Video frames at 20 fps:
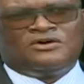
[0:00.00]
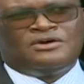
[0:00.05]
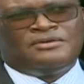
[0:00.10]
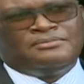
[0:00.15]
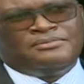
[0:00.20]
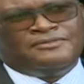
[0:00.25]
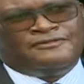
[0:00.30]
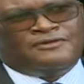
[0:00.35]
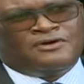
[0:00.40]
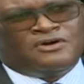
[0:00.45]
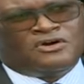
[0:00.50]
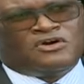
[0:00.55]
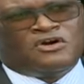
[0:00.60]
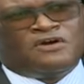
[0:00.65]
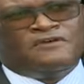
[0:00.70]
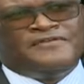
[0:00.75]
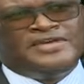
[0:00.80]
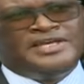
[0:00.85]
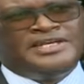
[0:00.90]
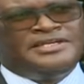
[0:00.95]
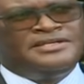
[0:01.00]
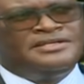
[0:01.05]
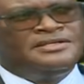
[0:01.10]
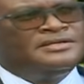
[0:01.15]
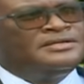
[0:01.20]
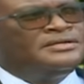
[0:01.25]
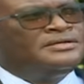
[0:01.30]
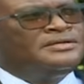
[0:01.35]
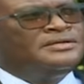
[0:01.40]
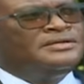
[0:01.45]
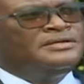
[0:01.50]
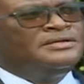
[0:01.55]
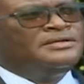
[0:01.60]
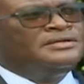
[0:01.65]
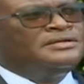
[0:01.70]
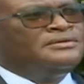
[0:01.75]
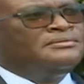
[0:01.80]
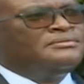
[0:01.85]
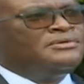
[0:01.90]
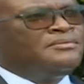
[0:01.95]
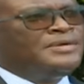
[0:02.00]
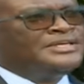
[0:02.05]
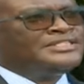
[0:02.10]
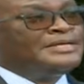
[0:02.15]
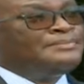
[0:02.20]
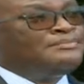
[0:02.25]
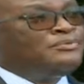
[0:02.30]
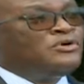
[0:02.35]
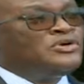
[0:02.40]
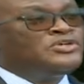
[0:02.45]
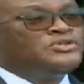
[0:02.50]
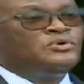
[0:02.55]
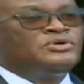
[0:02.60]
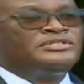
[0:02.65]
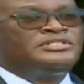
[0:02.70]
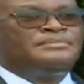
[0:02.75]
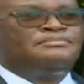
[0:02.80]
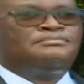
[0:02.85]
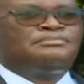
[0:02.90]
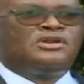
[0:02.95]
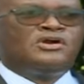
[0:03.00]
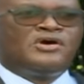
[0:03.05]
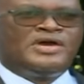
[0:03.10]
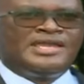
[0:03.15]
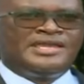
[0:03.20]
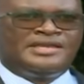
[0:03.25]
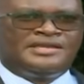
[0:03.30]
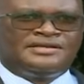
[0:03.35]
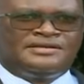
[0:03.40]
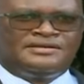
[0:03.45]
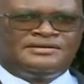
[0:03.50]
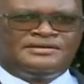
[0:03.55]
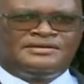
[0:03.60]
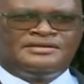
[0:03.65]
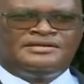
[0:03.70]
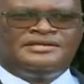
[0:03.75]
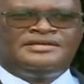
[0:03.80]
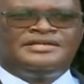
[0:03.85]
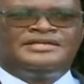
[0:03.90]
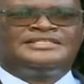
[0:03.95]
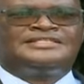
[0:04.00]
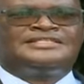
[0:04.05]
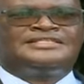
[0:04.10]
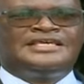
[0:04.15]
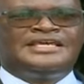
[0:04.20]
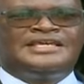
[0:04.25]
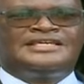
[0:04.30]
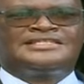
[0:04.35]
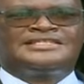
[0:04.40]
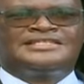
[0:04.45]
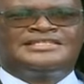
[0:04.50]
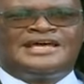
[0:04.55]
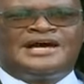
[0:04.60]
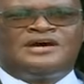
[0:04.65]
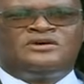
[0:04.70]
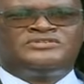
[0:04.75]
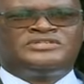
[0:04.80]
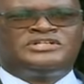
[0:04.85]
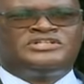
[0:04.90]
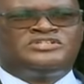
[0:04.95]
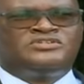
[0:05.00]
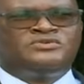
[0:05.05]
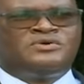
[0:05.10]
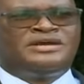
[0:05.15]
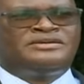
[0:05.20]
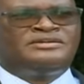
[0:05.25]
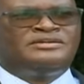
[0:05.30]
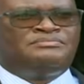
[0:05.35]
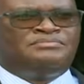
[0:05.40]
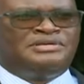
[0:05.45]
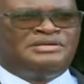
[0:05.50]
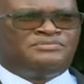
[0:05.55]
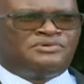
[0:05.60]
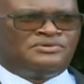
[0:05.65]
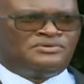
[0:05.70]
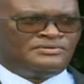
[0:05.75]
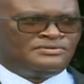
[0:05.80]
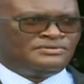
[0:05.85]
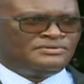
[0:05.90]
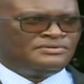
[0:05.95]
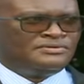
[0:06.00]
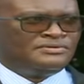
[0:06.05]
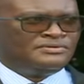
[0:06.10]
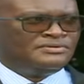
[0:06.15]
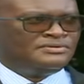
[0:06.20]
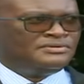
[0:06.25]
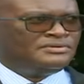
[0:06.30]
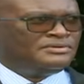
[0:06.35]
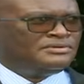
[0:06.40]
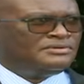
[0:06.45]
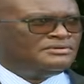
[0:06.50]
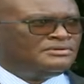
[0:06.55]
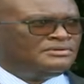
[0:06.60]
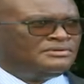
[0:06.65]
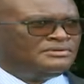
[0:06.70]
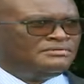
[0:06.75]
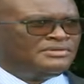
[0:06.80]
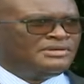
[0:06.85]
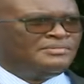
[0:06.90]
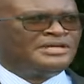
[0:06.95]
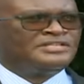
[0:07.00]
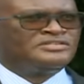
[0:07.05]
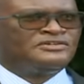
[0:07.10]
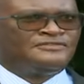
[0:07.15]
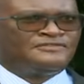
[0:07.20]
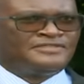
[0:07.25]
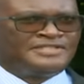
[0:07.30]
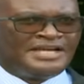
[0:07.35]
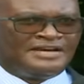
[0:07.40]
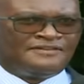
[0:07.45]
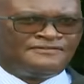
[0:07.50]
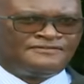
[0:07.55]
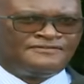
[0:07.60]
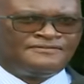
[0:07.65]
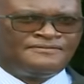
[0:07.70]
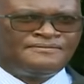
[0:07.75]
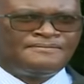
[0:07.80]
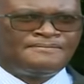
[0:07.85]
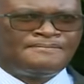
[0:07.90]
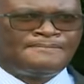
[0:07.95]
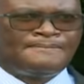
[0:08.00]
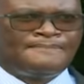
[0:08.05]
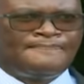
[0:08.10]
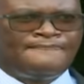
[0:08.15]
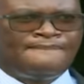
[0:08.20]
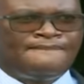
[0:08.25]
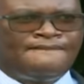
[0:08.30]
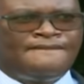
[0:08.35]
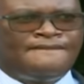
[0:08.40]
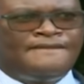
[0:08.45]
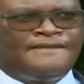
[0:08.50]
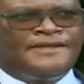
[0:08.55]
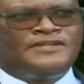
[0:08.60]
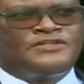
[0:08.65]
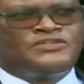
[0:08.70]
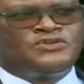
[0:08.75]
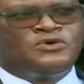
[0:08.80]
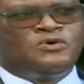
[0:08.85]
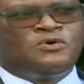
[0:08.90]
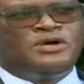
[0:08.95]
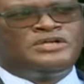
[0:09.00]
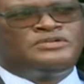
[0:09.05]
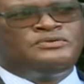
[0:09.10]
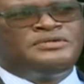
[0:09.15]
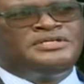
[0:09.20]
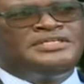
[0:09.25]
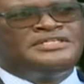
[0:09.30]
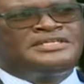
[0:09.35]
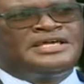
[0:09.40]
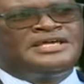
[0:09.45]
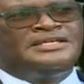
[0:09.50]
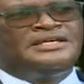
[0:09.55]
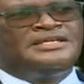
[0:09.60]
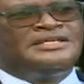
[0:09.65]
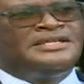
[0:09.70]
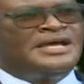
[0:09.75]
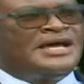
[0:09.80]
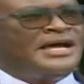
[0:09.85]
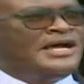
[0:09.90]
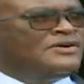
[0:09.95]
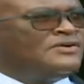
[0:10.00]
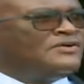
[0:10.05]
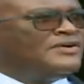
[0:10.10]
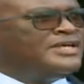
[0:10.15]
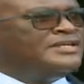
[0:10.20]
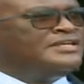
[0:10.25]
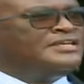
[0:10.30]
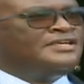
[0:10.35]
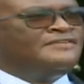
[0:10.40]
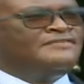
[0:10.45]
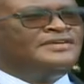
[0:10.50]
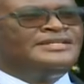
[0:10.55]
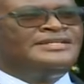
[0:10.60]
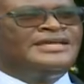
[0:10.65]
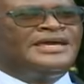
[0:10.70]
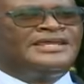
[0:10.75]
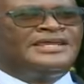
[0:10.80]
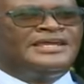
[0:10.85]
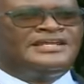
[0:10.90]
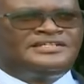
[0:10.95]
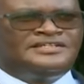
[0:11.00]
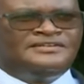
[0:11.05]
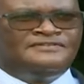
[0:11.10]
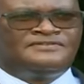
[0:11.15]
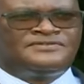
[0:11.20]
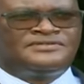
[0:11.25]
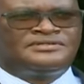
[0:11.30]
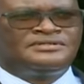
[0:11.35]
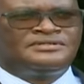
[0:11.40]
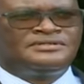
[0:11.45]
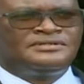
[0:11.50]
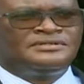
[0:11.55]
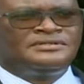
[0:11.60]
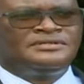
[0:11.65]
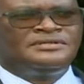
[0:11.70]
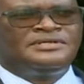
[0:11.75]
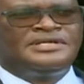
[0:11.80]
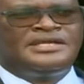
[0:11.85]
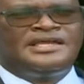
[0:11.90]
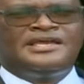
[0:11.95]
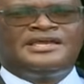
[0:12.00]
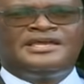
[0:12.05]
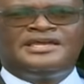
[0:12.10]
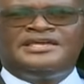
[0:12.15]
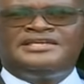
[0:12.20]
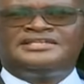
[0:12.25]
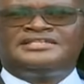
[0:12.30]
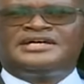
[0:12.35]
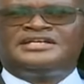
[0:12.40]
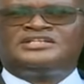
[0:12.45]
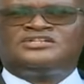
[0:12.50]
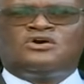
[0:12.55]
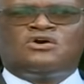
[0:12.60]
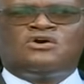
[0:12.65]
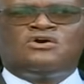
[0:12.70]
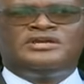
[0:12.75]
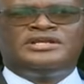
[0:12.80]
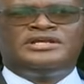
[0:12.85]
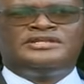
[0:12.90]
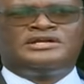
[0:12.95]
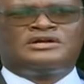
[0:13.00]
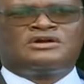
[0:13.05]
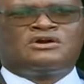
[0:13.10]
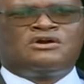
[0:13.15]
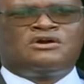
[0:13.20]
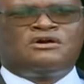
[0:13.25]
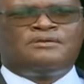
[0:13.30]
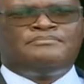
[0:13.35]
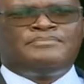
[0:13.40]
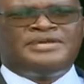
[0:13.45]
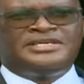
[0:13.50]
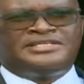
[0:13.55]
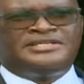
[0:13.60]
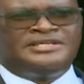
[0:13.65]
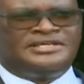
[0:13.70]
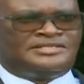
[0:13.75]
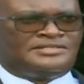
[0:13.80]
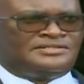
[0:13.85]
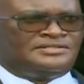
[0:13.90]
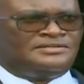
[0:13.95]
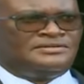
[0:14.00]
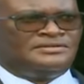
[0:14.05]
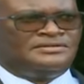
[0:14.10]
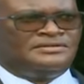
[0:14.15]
Before COVID, Mombasa Port was employing 6,200 people, members of staff. And so what we decided now and given directives is that only the core business,